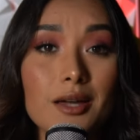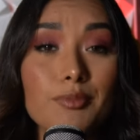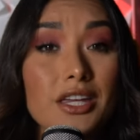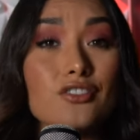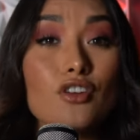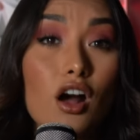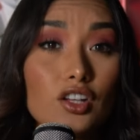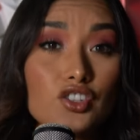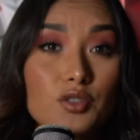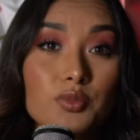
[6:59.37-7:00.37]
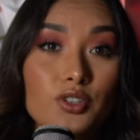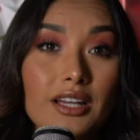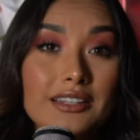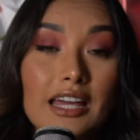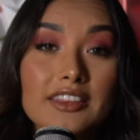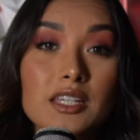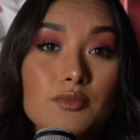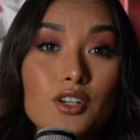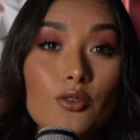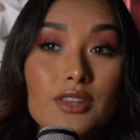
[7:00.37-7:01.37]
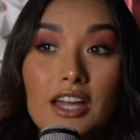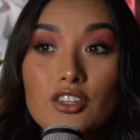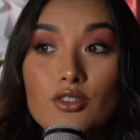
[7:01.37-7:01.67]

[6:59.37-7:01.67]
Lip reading: Be knowledgeable and let them know that